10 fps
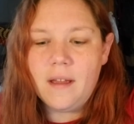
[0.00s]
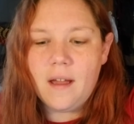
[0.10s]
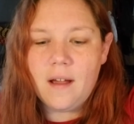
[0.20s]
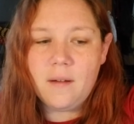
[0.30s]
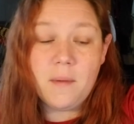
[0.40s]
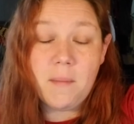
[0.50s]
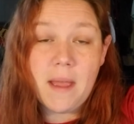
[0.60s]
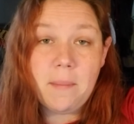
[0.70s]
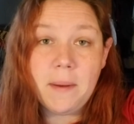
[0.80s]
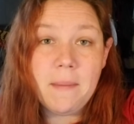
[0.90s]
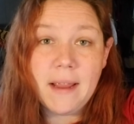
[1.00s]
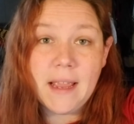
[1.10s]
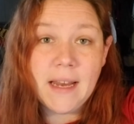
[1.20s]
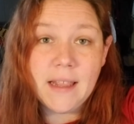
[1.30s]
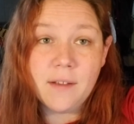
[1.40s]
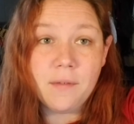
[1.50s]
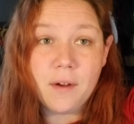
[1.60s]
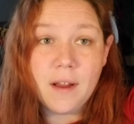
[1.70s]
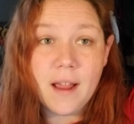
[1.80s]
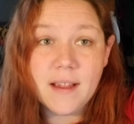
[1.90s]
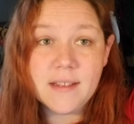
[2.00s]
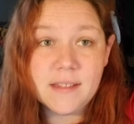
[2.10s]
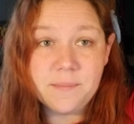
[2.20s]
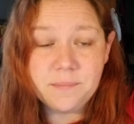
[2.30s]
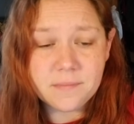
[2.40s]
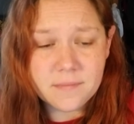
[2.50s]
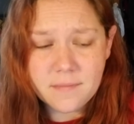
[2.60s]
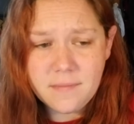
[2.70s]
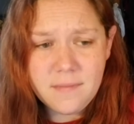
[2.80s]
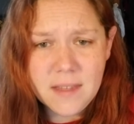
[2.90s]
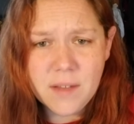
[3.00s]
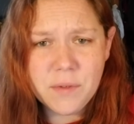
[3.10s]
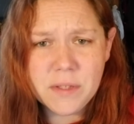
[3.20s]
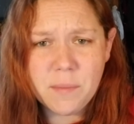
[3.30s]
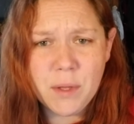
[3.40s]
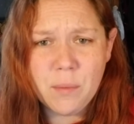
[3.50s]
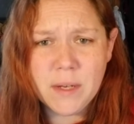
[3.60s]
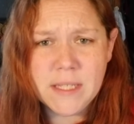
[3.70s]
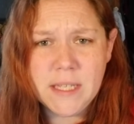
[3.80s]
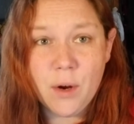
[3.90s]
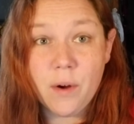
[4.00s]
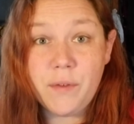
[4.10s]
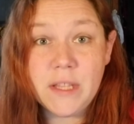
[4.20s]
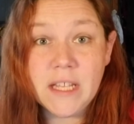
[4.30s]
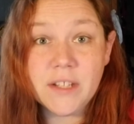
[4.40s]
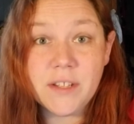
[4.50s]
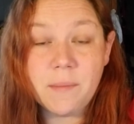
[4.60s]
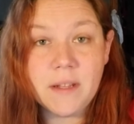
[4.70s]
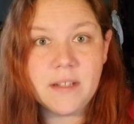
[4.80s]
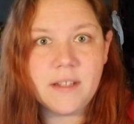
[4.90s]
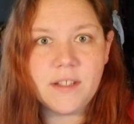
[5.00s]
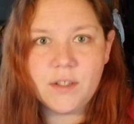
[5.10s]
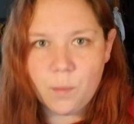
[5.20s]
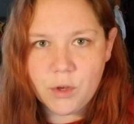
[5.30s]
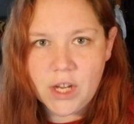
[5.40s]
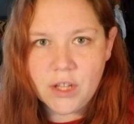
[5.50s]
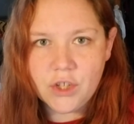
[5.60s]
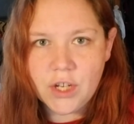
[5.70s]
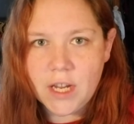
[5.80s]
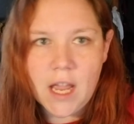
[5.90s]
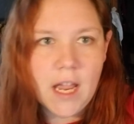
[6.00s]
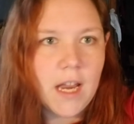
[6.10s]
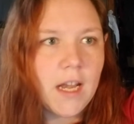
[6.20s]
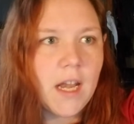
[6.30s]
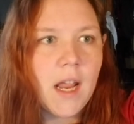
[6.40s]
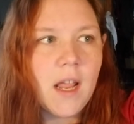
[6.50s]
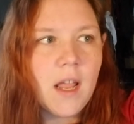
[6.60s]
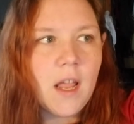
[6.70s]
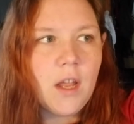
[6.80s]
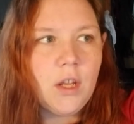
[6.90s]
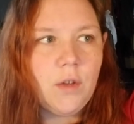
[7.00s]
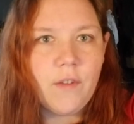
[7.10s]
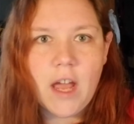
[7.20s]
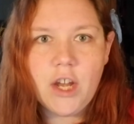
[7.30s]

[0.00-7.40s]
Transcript: I'm happy to make anything for you guys if there's something you want to see, or if you think there's something that's like super challenging and you've got